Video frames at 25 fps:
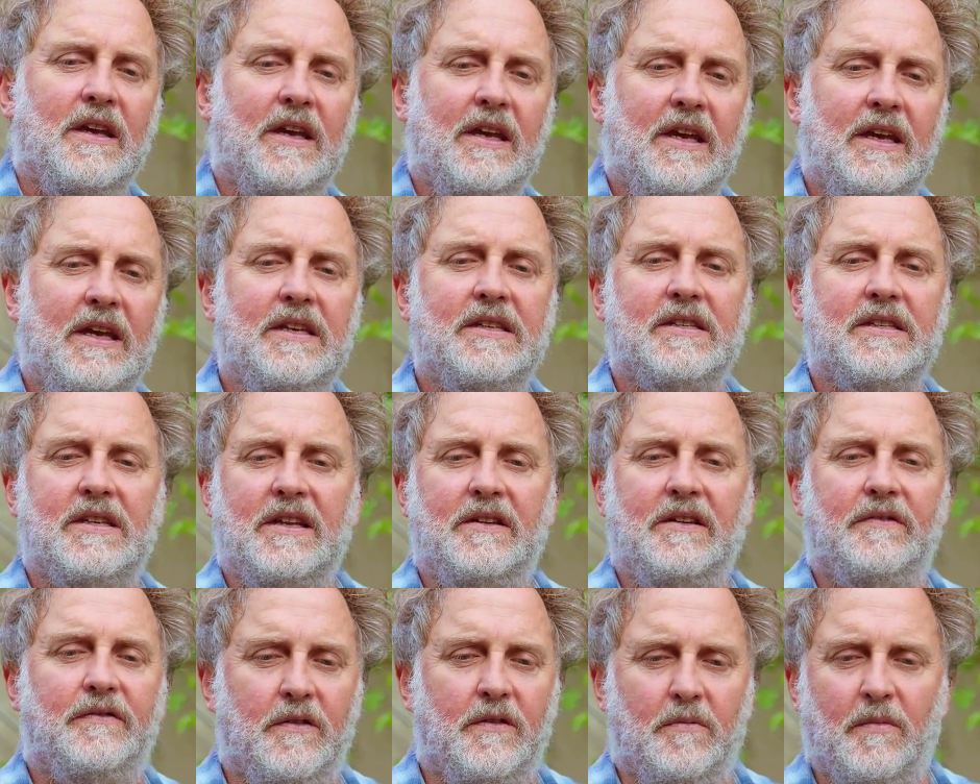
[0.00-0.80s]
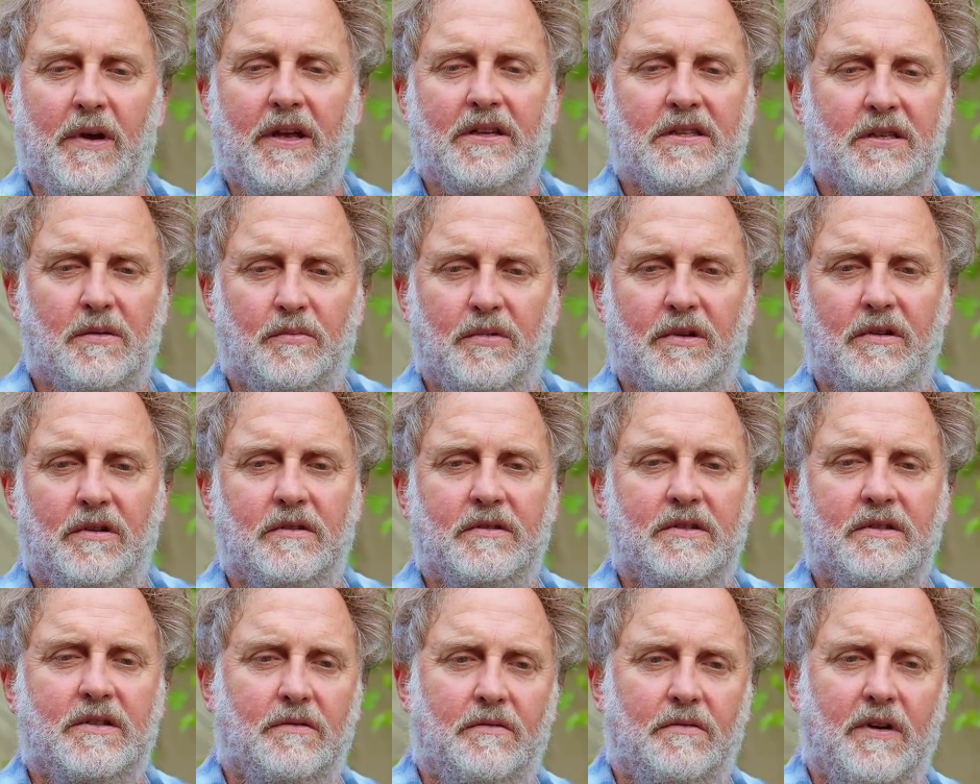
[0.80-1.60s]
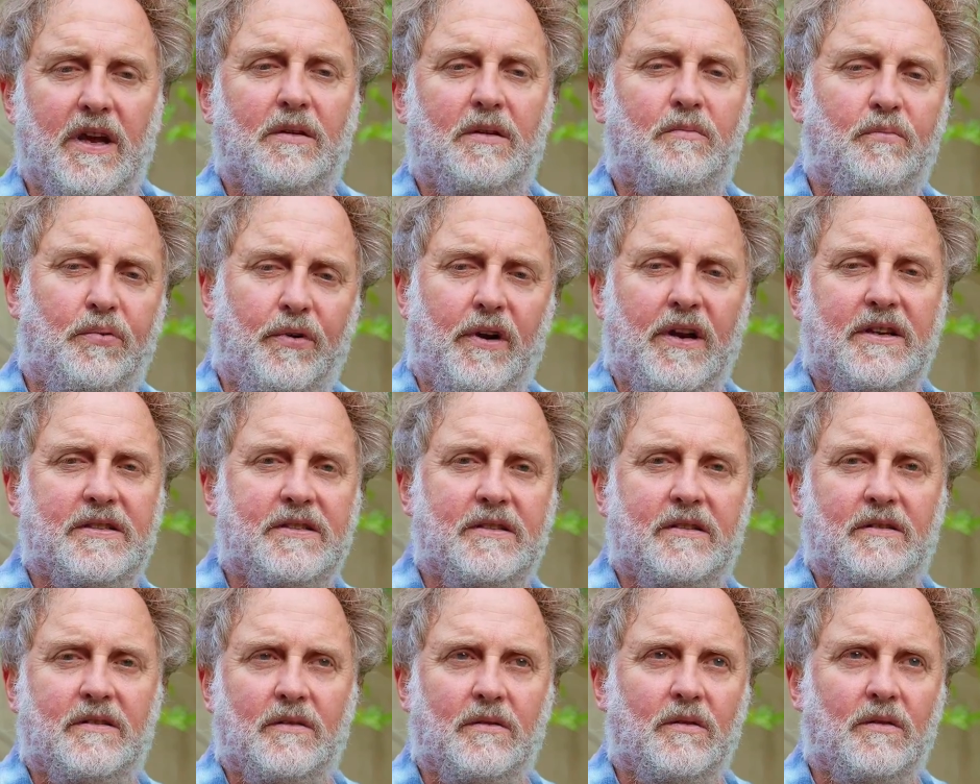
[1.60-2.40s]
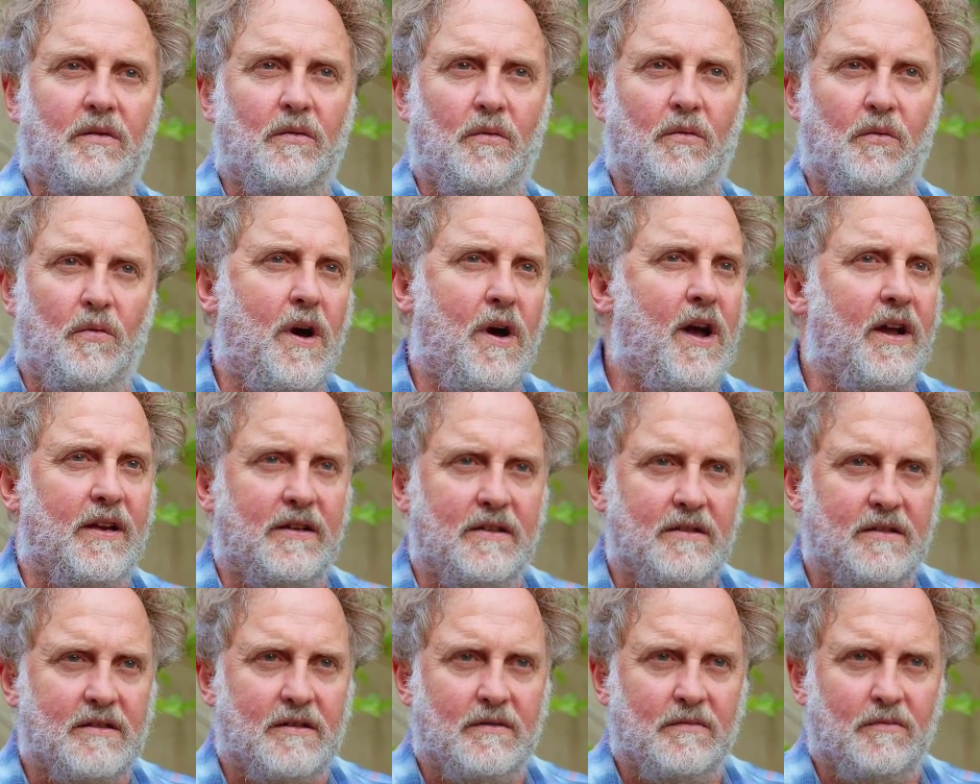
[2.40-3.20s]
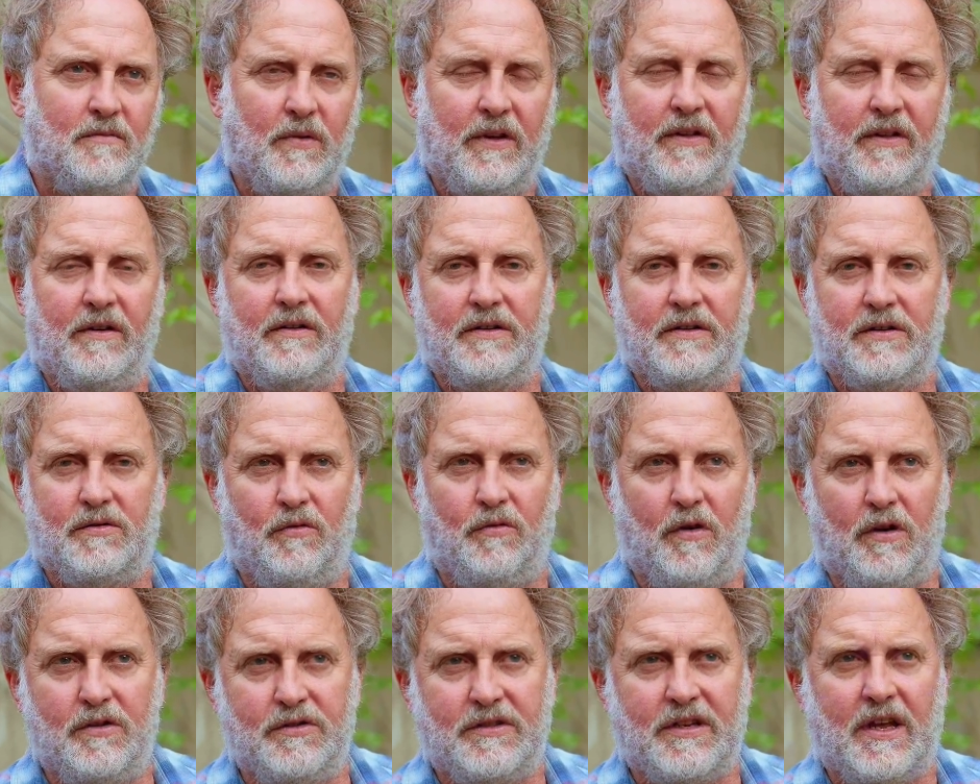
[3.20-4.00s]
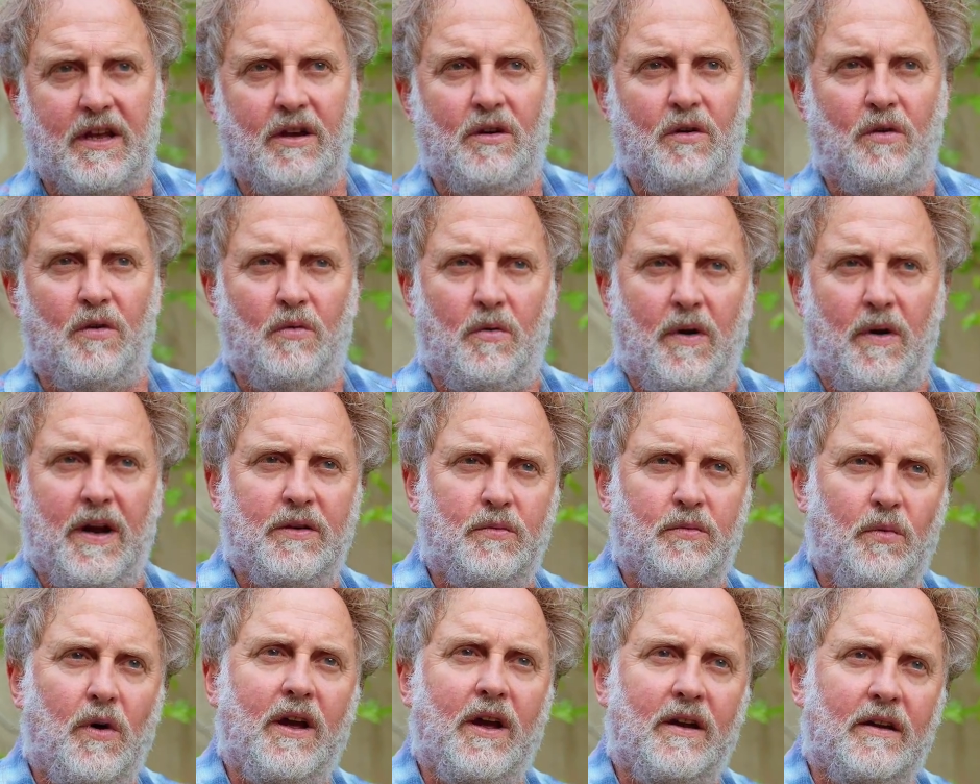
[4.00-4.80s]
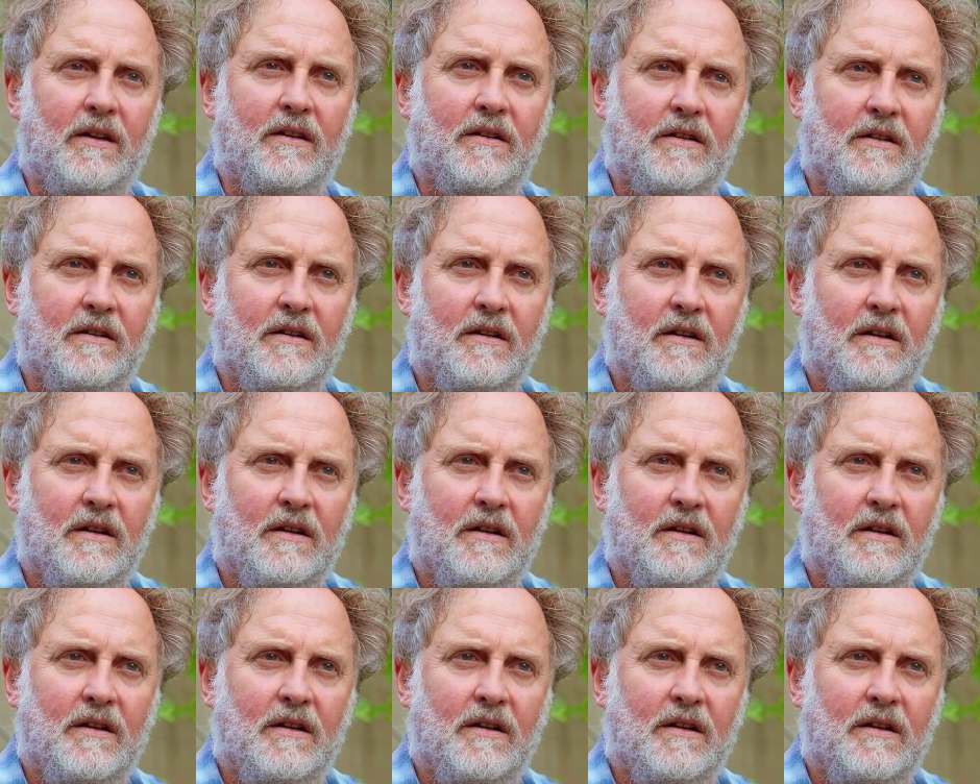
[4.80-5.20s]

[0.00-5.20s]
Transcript: easily fermentable, direct pressed wines, whether it's rosé or white wine.